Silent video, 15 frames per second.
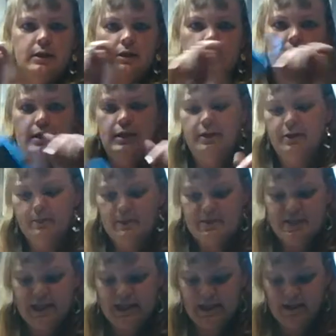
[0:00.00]
the best
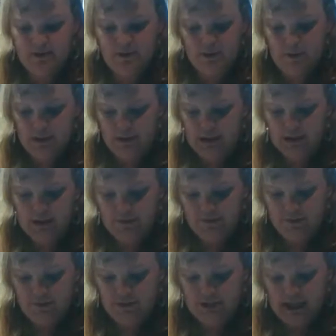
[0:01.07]
I can do it as
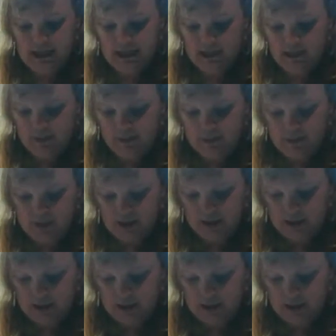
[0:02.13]
far as that goes.